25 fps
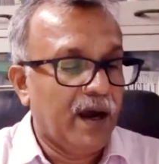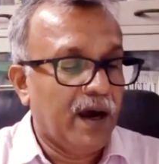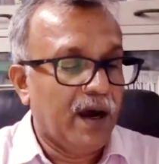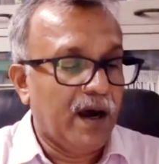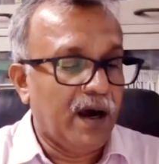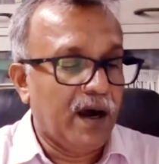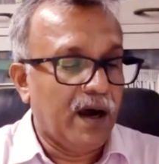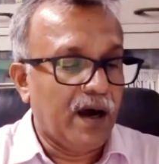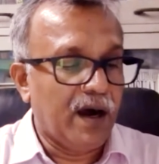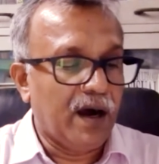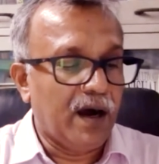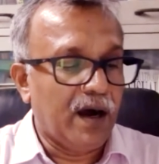
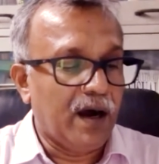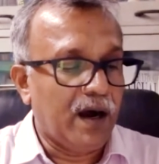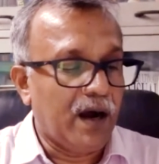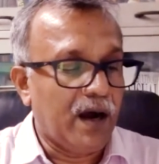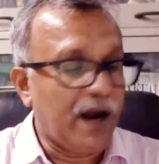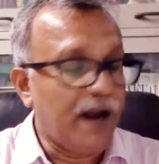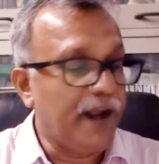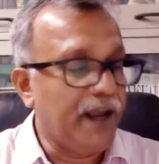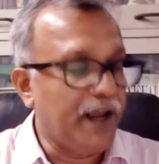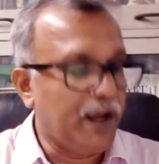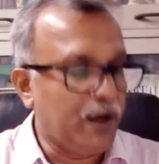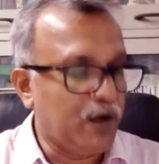
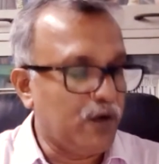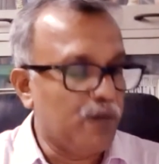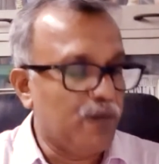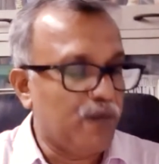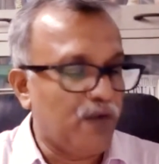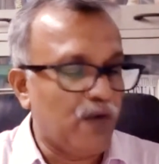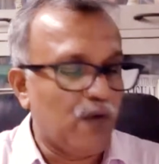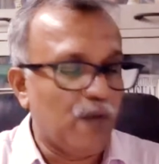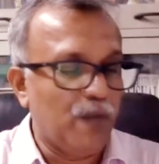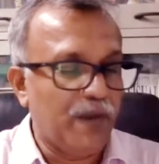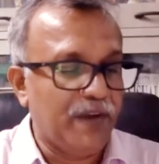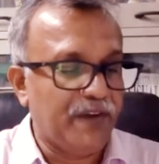honeycomb
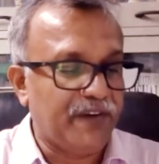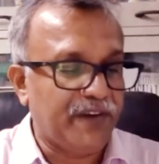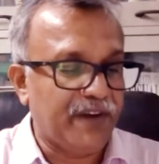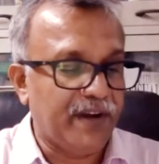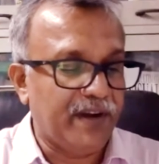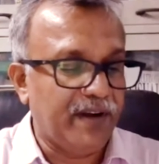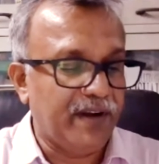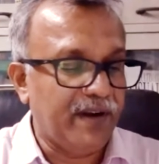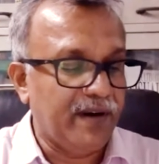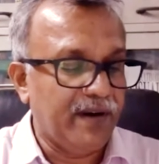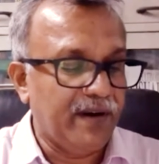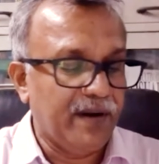
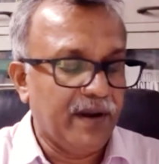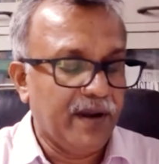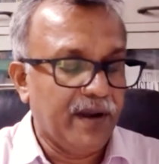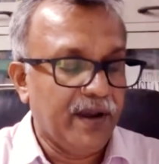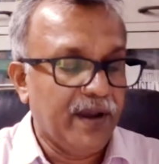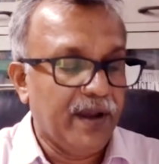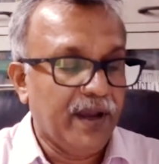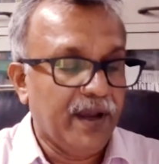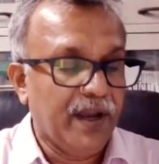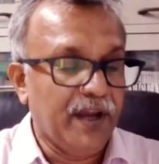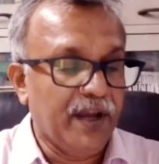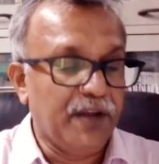formation
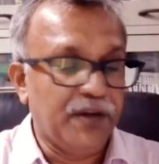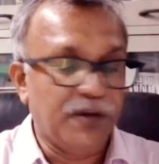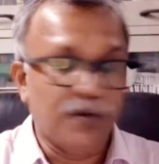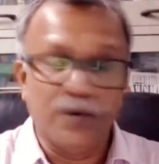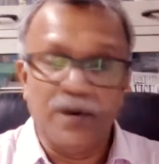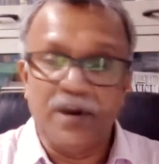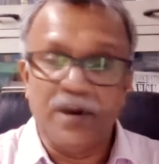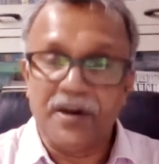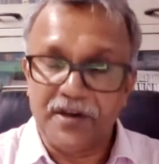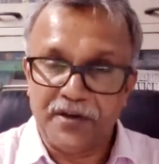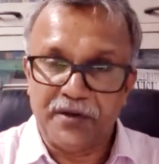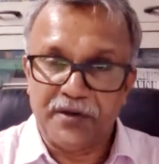in
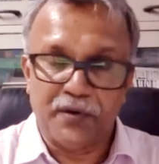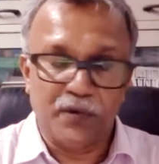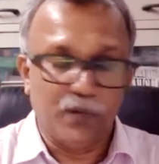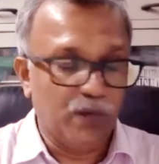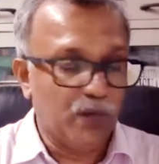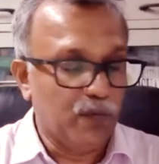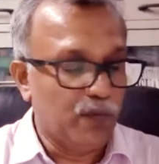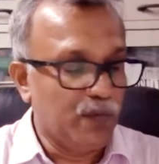tuna tissue,